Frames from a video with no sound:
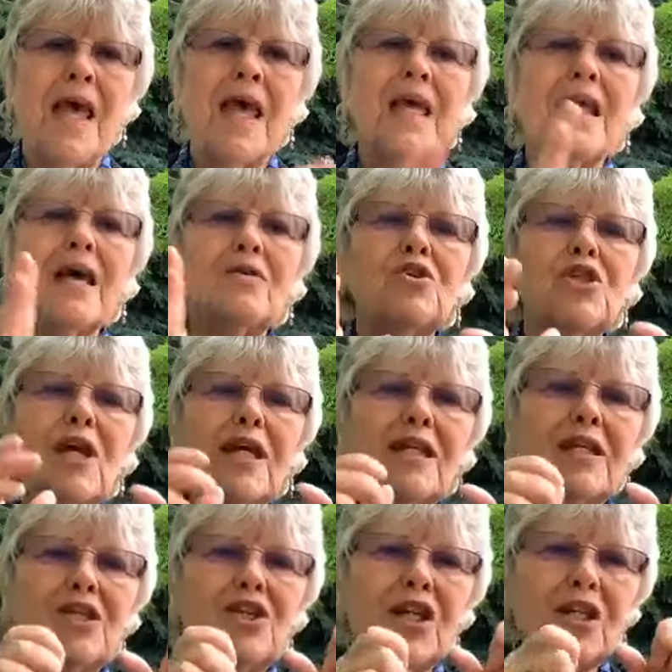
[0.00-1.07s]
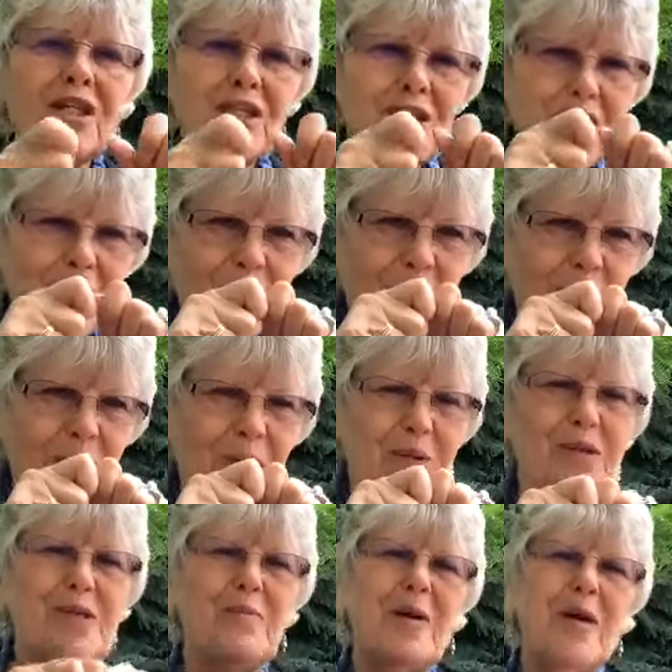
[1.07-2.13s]
And now gently, gently, gently
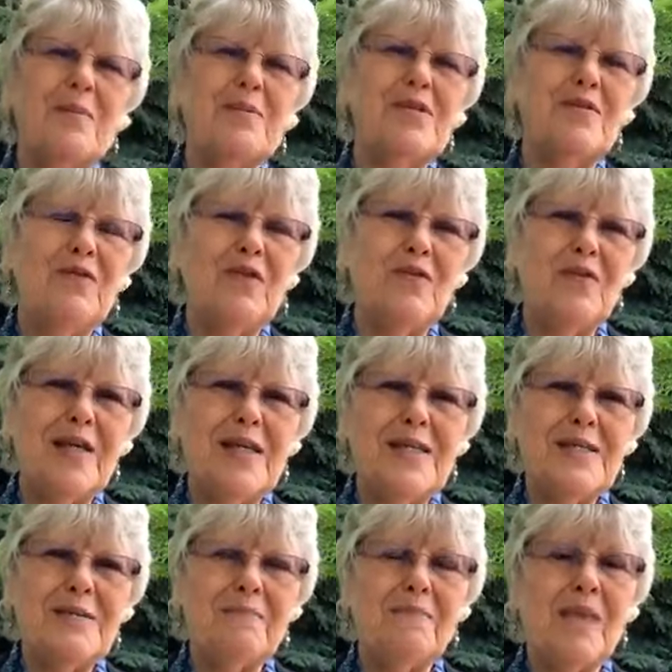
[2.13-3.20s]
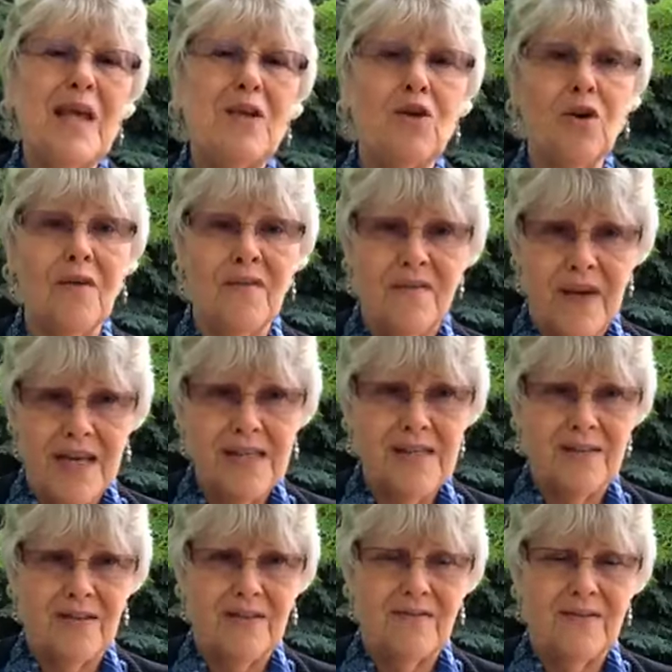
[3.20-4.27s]
close the bottoms of your feet, and you're a
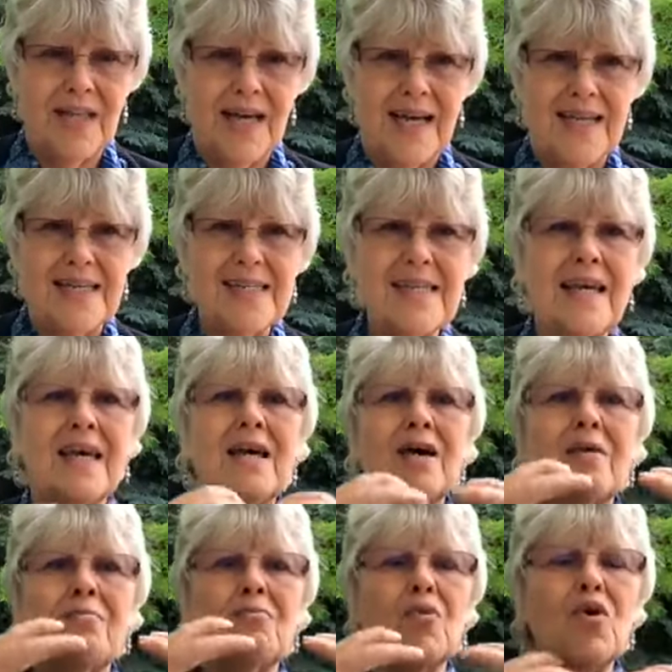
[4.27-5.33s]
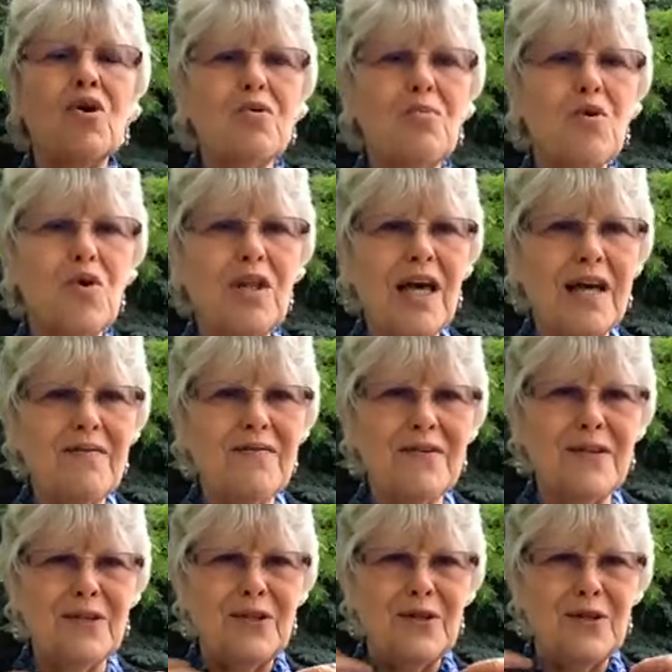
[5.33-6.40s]
vessel of light. More and more light
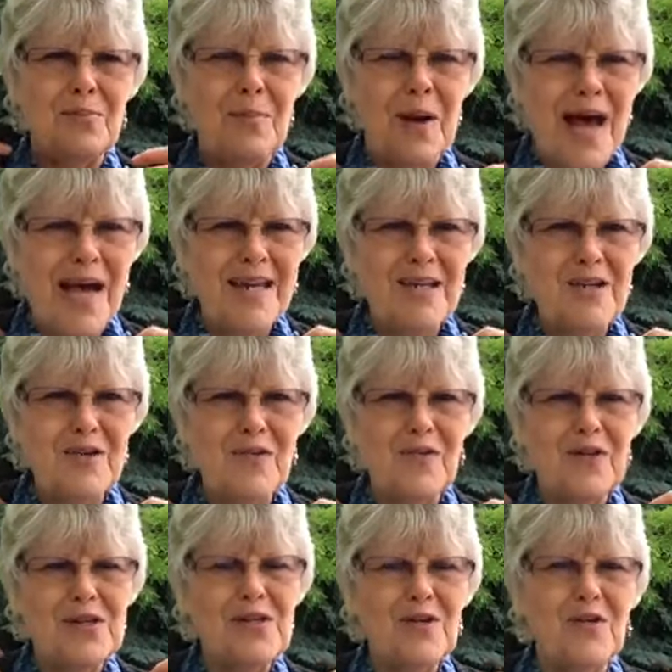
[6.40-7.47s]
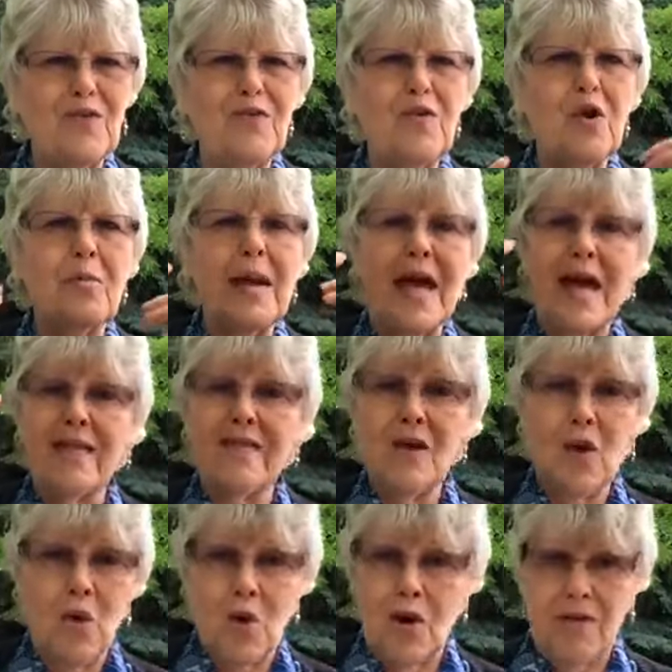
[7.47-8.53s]
filling your body, your physical form, and the
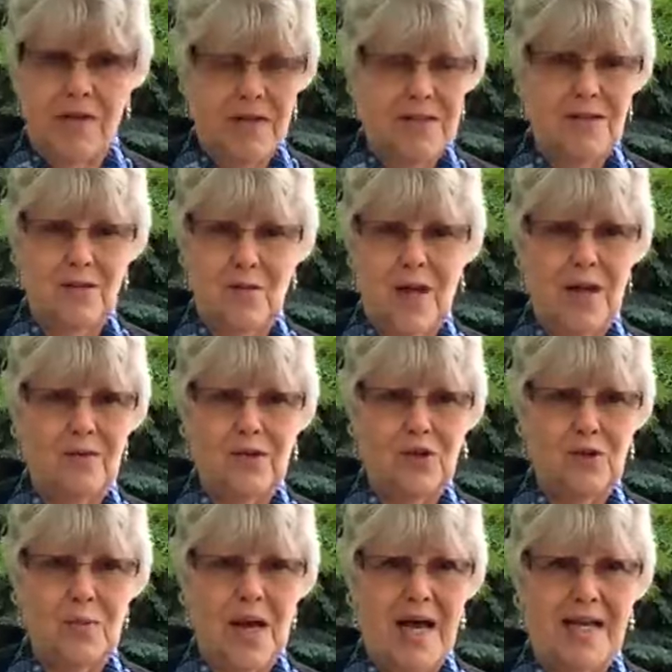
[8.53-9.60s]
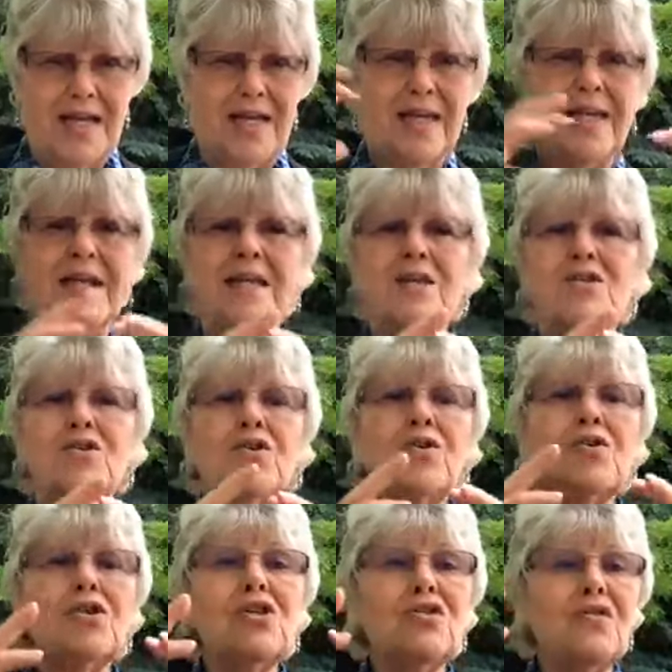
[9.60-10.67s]
aura that surrounds your body. So you're
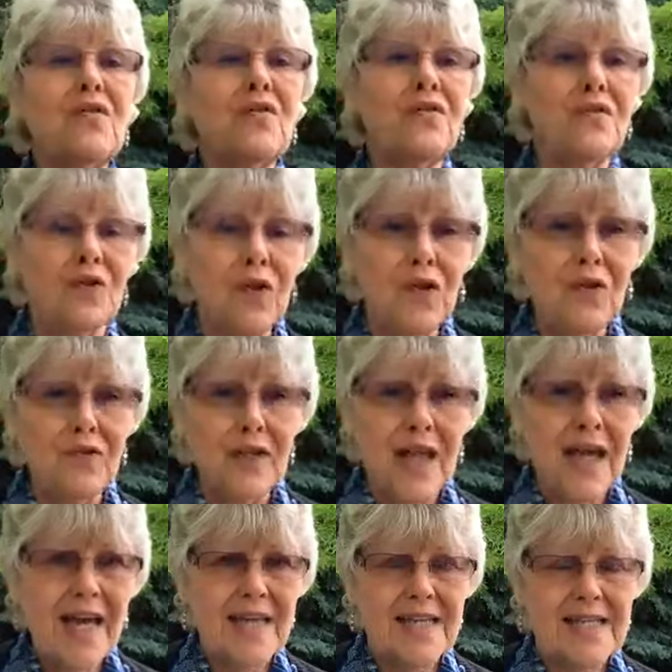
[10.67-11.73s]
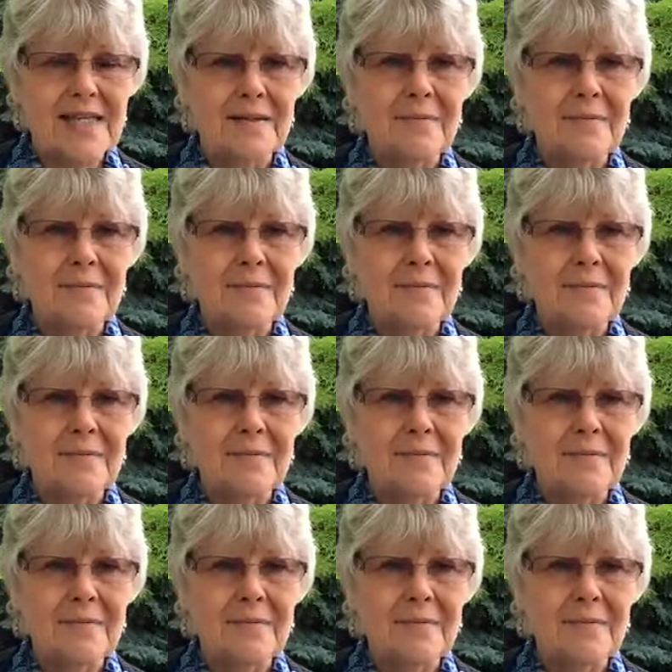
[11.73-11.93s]
just full of light